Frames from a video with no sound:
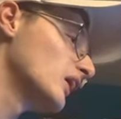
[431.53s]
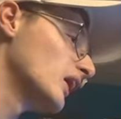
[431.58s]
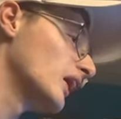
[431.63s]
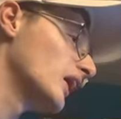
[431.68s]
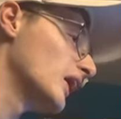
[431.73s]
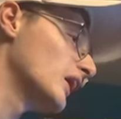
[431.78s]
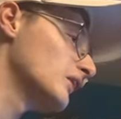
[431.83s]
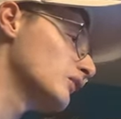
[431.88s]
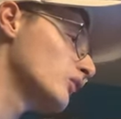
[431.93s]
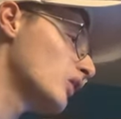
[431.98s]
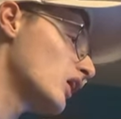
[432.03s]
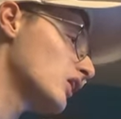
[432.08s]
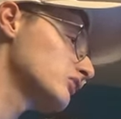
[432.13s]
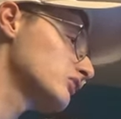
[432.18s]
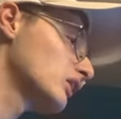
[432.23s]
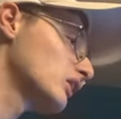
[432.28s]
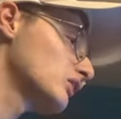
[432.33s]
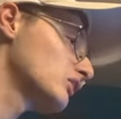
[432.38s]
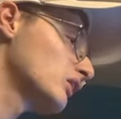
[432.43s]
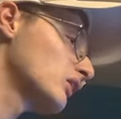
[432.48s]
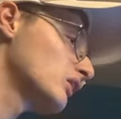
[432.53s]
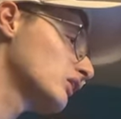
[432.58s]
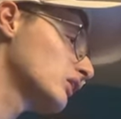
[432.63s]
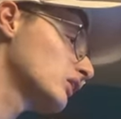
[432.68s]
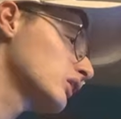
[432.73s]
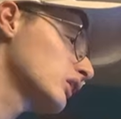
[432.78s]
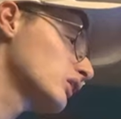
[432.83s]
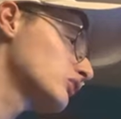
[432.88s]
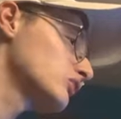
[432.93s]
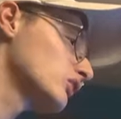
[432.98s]
and Washington
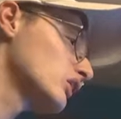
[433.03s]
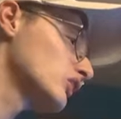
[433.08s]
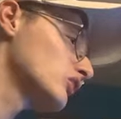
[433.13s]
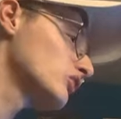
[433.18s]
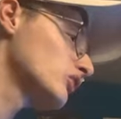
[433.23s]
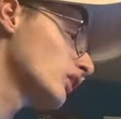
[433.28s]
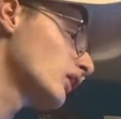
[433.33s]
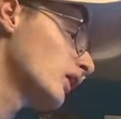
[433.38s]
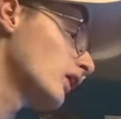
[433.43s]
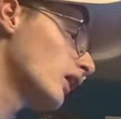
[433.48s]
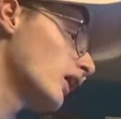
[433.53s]
clinches